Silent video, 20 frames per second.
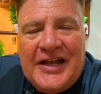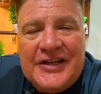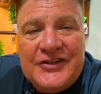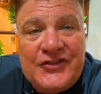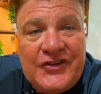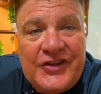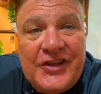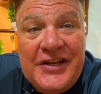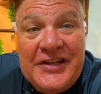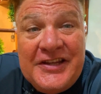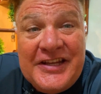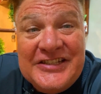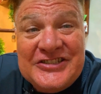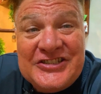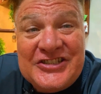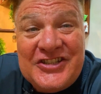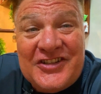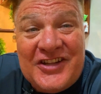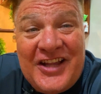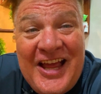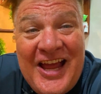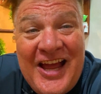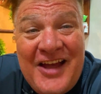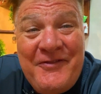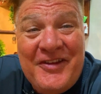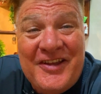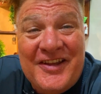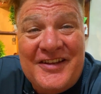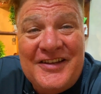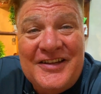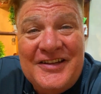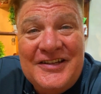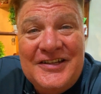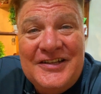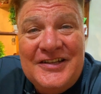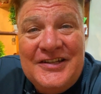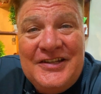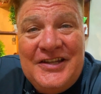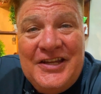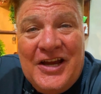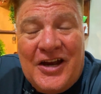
I think they still have it.